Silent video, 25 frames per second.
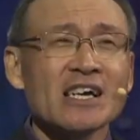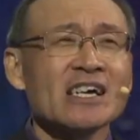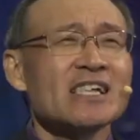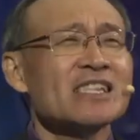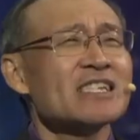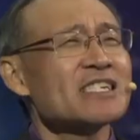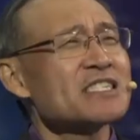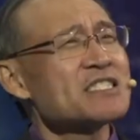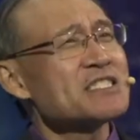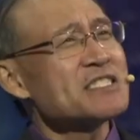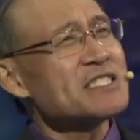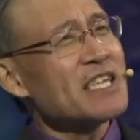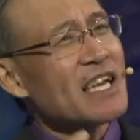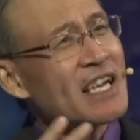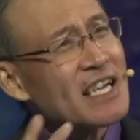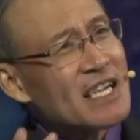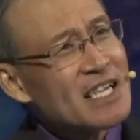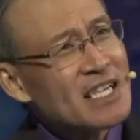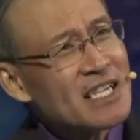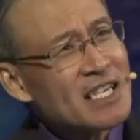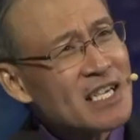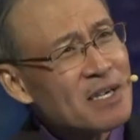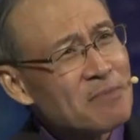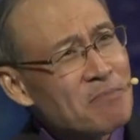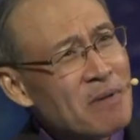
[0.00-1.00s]
the
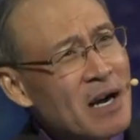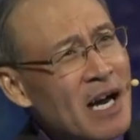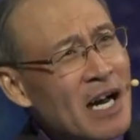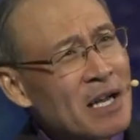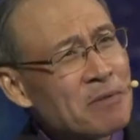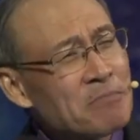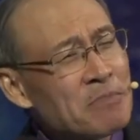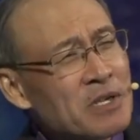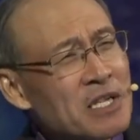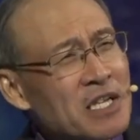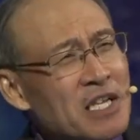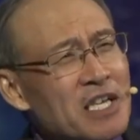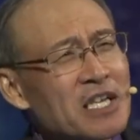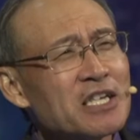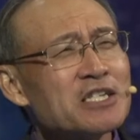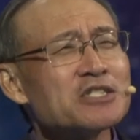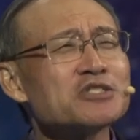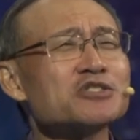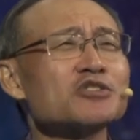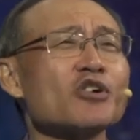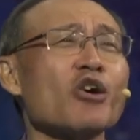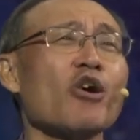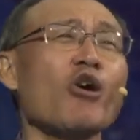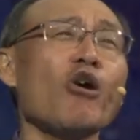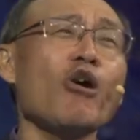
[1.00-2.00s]
second commandment
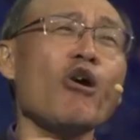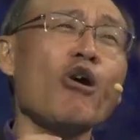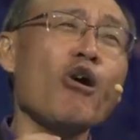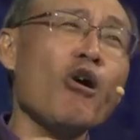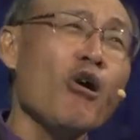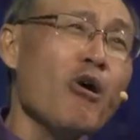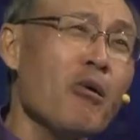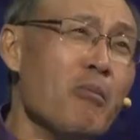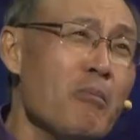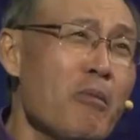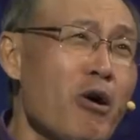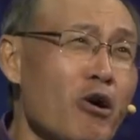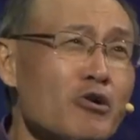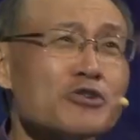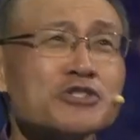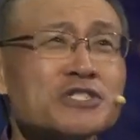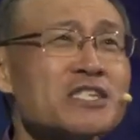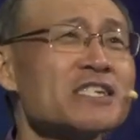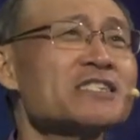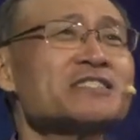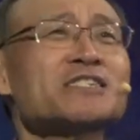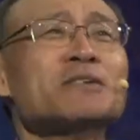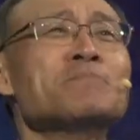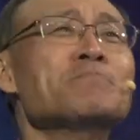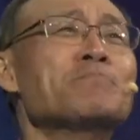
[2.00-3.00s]
is almost
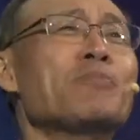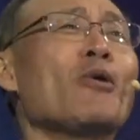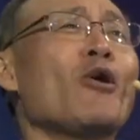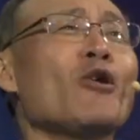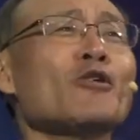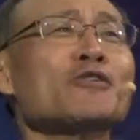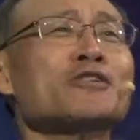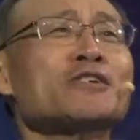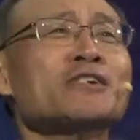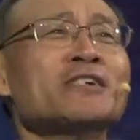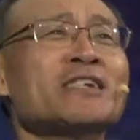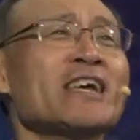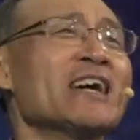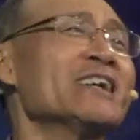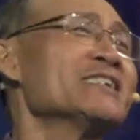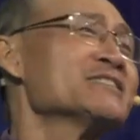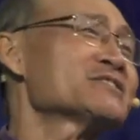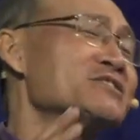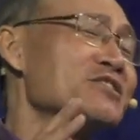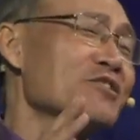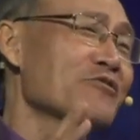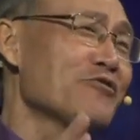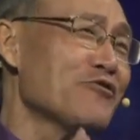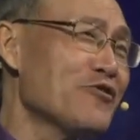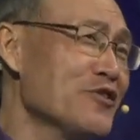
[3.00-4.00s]
as important as
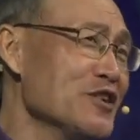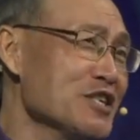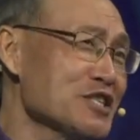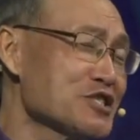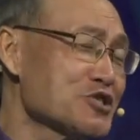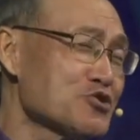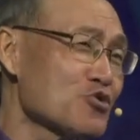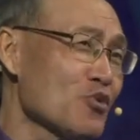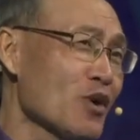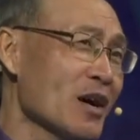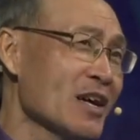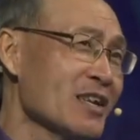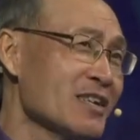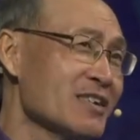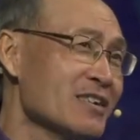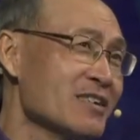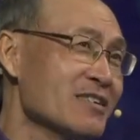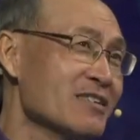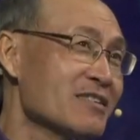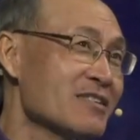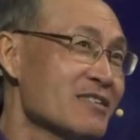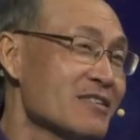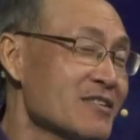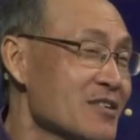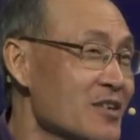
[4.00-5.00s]
the first one.
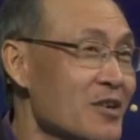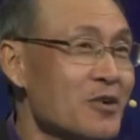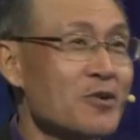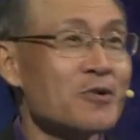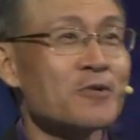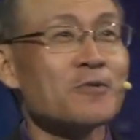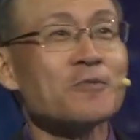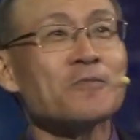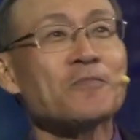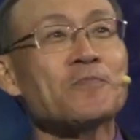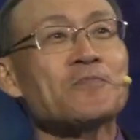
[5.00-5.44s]
No.